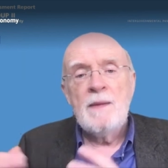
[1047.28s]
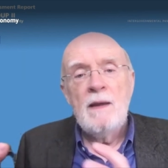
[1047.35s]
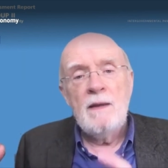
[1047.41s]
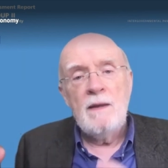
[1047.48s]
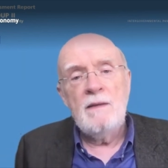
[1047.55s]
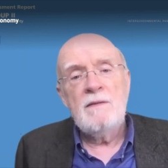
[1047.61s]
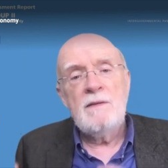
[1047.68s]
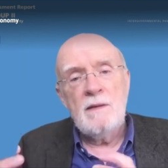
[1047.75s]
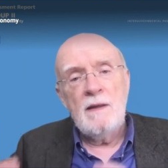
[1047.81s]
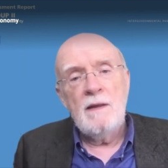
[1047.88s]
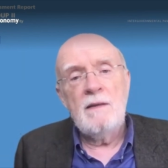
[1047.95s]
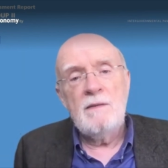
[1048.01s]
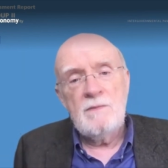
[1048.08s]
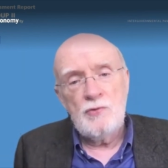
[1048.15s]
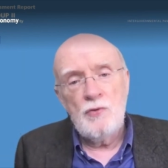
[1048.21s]
is,
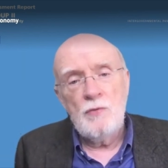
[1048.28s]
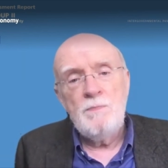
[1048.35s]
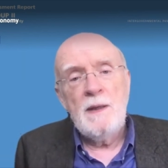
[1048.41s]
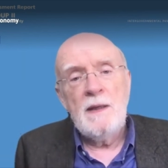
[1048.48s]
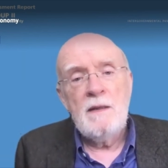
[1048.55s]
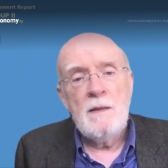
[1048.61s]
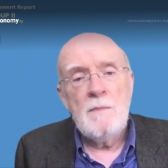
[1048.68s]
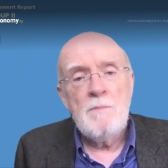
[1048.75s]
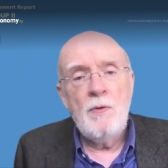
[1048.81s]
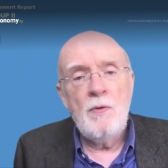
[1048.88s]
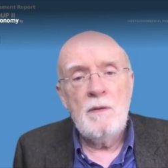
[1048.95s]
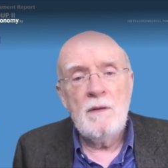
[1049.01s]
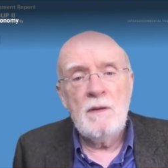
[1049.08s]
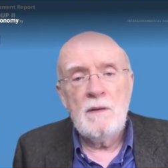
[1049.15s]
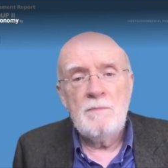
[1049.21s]
is should be an
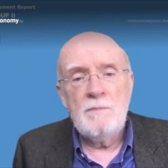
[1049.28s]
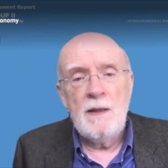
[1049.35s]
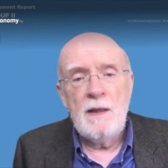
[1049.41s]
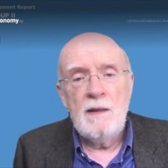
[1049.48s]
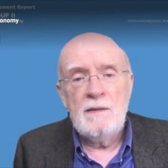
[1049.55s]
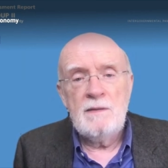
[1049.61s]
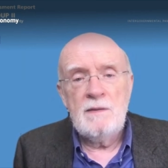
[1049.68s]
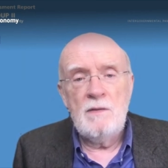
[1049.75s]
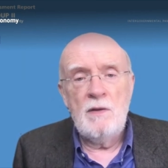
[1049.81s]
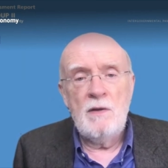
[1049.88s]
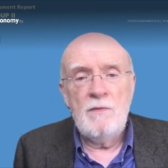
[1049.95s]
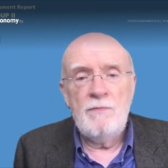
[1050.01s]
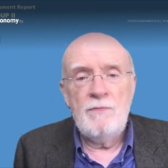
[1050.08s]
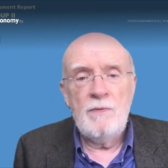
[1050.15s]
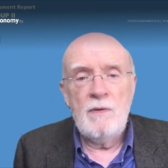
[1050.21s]
important part
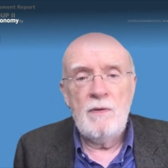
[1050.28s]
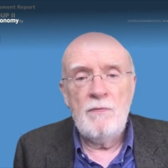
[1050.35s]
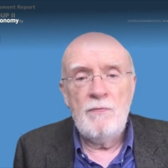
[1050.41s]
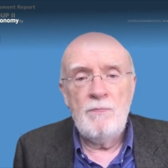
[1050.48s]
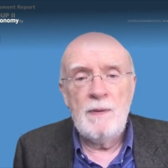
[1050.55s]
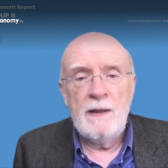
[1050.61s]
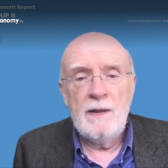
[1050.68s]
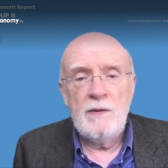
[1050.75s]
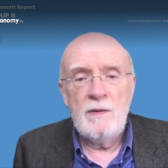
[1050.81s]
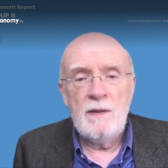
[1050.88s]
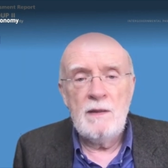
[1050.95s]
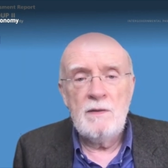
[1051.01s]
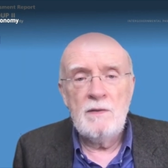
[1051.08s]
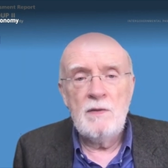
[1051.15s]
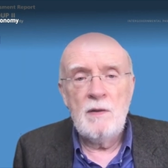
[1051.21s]
of, of
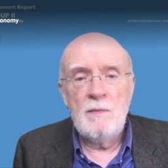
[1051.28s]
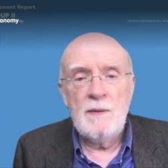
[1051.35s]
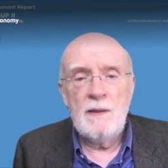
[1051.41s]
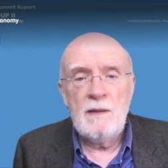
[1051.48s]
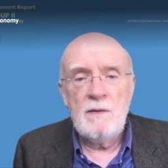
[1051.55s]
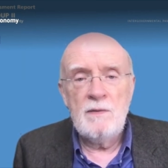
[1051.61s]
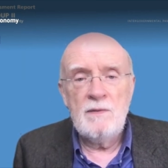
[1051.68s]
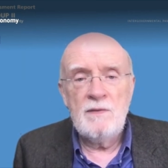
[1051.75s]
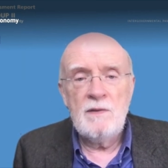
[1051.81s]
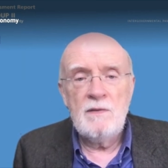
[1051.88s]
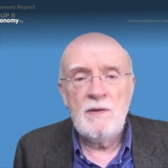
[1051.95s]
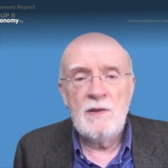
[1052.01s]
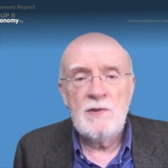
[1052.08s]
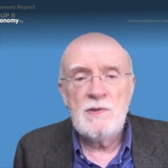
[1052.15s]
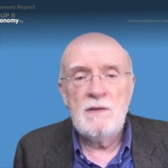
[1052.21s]
bioeconomic
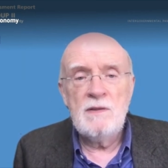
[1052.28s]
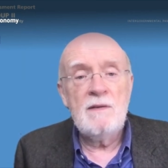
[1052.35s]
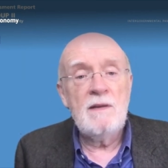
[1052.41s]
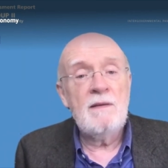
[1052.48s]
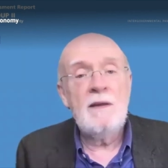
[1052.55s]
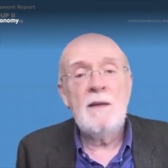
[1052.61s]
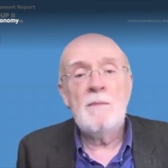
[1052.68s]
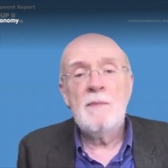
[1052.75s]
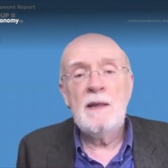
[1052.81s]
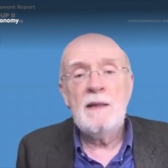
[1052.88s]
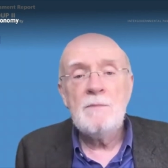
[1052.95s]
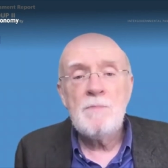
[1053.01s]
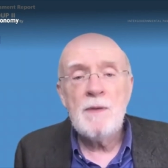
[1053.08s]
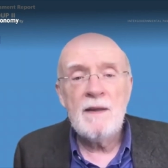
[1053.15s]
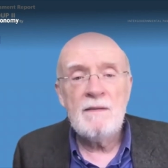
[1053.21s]
considerations. And there are
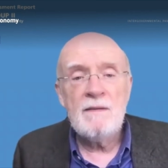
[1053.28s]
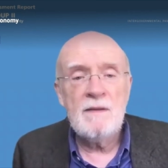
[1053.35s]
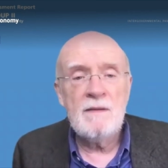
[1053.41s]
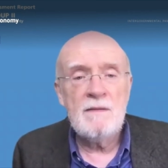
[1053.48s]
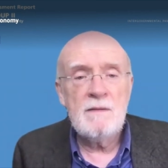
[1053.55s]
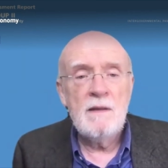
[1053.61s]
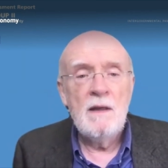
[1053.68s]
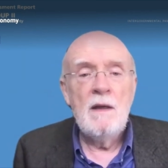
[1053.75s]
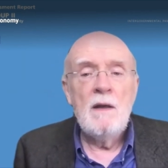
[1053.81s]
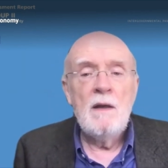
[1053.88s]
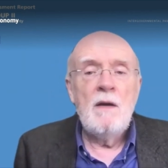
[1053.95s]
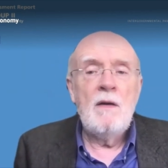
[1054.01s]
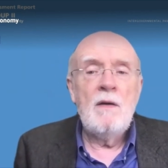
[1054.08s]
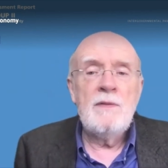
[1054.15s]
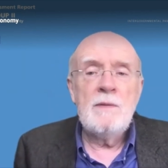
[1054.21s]
many places
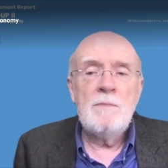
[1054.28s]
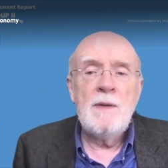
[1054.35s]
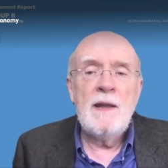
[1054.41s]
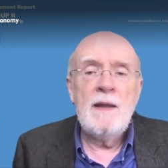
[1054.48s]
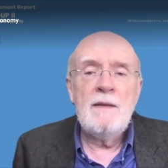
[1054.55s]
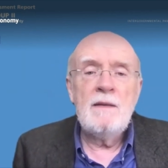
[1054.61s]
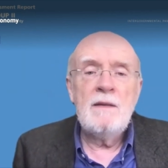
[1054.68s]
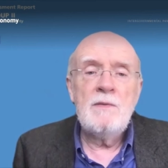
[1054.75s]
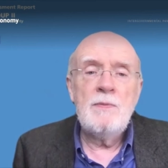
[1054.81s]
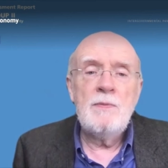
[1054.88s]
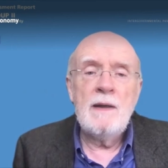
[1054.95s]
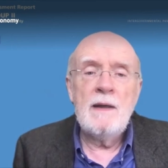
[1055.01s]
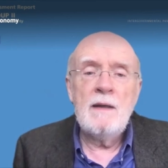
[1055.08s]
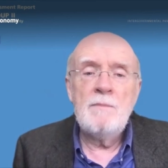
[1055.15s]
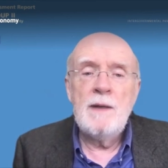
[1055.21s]
on the planet
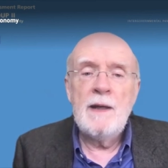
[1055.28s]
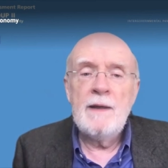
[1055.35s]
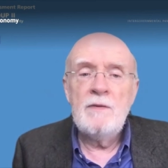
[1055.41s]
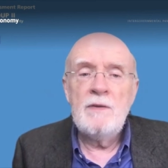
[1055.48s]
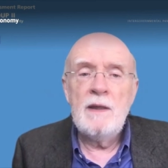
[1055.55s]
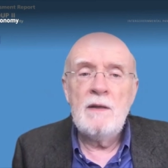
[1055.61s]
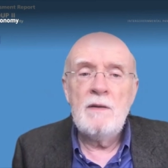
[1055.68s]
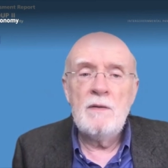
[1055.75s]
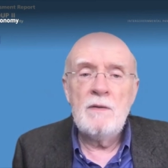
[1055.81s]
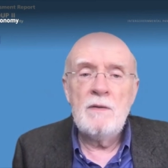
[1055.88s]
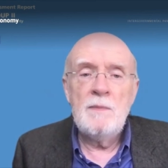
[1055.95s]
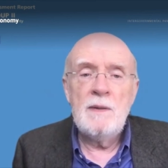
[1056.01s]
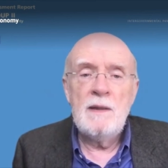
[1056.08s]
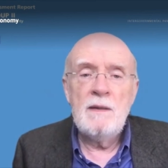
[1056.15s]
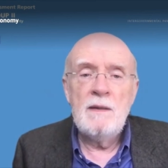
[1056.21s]
where
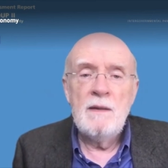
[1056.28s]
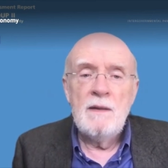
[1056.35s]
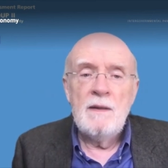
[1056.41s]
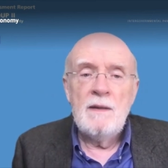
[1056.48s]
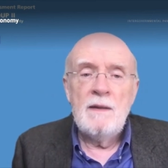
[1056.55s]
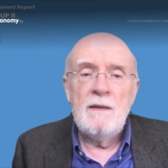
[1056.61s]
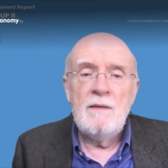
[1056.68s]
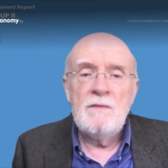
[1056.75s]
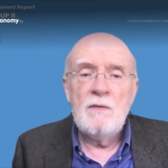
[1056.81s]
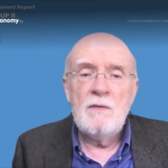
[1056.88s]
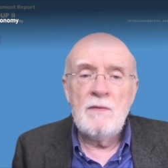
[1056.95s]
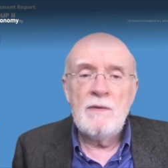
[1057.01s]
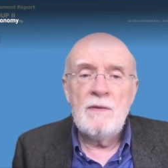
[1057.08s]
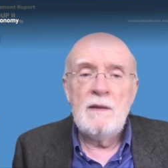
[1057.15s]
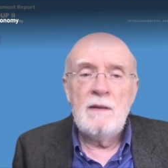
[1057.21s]
bioeconomy is
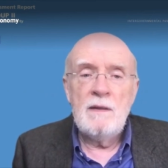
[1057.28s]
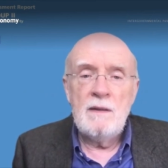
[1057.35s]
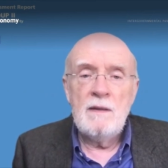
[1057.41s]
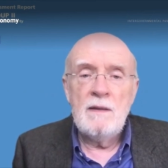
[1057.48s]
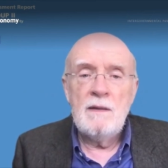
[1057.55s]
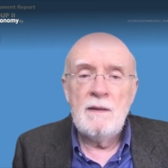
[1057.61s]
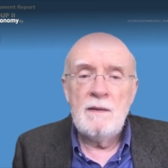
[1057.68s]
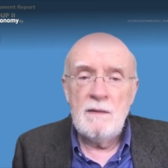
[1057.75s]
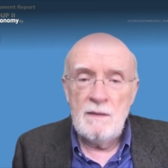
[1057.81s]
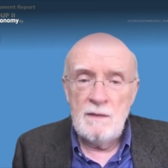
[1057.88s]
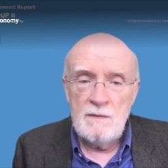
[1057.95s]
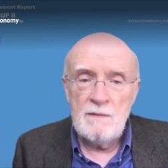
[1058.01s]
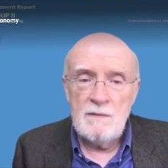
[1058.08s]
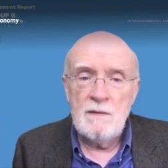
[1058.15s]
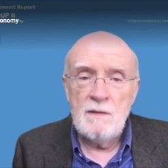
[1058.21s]
already and
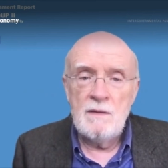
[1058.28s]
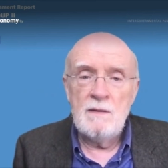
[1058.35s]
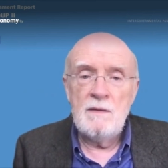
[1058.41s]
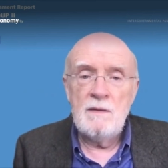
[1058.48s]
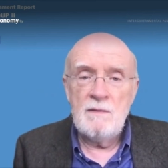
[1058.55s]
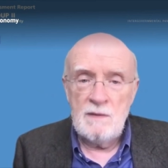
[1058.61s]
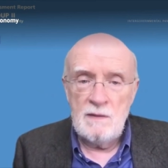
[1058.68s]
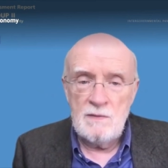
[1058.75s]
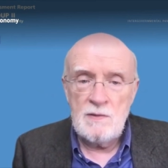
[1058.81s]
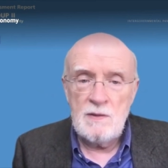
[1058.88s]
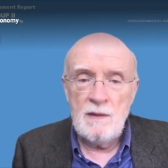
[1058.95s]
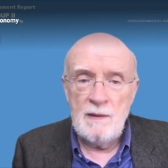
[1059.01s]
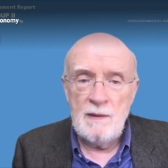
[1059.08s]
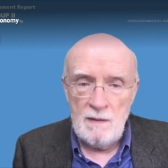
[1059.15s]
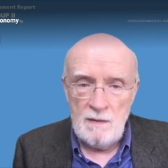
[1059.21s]
is an
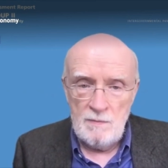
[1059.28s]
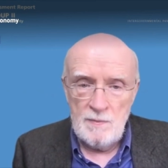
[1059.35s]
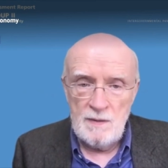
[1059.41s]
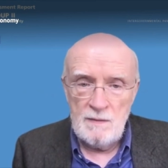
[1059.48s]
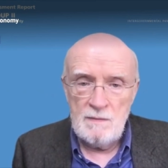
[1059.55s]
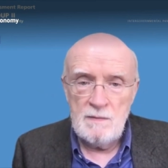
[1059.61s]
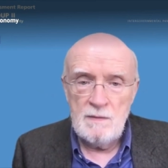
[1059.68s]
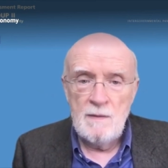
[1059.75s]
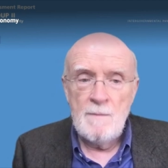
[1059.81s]
essential element